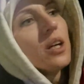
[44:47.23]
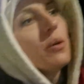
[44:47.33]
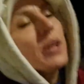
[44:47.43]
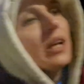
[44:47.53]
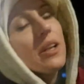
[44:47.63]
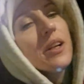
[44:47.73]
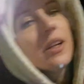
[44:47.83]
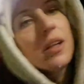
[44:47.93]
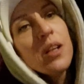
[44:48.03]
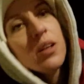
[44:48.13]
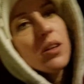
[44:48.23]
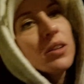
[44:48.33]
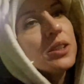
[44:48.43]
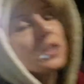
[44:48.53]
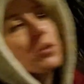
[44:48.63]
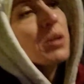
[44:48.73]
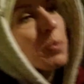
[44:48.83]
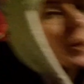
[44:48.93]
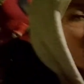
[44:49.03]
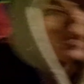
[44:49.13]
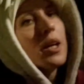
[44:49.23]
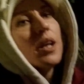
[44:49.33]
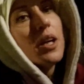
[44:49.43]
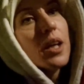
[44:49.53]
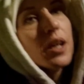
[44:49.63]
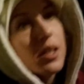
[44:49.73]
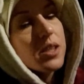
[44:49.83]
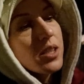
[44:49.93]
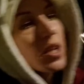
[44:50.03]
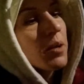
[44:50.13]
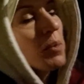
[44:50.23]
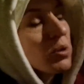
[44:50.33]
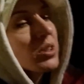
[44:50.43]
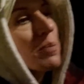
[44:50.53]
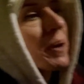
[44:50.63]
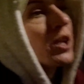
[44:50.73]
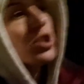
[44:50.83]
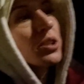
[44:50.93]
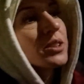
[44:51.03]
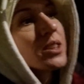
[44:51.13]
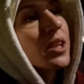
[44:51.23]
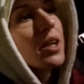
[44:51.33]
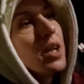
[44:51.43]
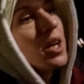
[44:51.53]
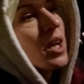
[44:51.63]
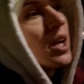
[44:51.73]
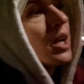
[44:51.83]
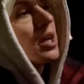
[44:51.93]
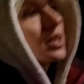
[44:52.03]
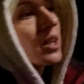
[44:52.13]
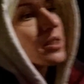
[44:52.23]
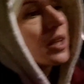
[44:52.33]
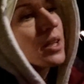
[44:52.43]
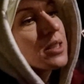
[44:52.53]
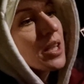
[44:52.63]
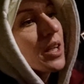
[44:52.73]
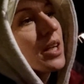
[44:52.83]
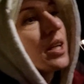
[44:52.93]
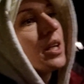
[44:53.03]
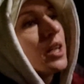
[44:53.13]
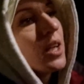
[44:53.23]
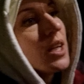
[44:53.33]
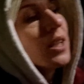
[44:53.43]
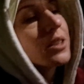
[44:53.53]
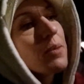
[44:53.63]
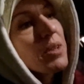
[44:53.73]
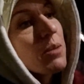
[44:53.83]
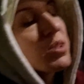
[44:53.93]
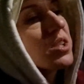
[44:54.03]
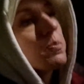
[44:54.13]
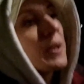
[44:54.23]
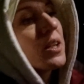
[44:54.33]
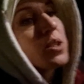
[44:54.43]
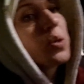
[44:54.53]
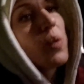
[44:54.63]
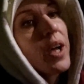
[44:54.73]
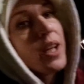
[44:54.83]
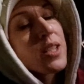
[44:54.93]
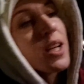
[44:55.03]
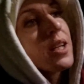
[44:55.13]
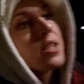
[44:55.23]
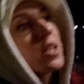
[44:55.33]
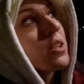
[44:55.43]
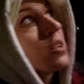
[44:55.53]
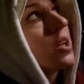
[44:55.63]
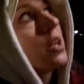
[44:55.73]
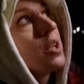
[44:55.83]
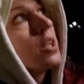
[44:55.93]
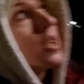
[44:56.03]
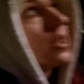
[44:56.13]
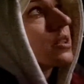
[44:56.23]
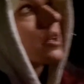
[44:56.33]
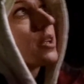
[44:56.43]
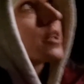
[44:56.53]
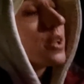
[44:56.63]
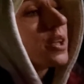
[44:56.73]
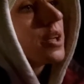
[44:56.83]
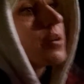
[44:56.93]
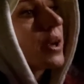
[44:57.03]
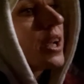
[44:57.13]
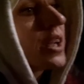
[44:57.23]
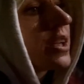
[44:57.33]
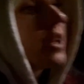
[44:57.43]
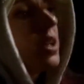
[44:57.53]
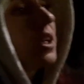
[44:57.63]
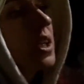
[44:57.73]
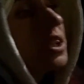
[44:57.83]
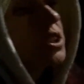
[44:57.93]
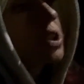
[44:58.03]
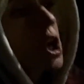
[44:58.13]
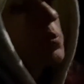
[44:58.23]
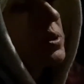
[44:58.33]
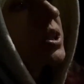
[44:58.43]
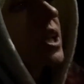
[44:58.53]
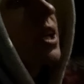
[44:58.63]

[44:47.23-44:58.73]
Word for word: what I learned on this trip is mostly patience that sometimes it's better to wait until the rain stops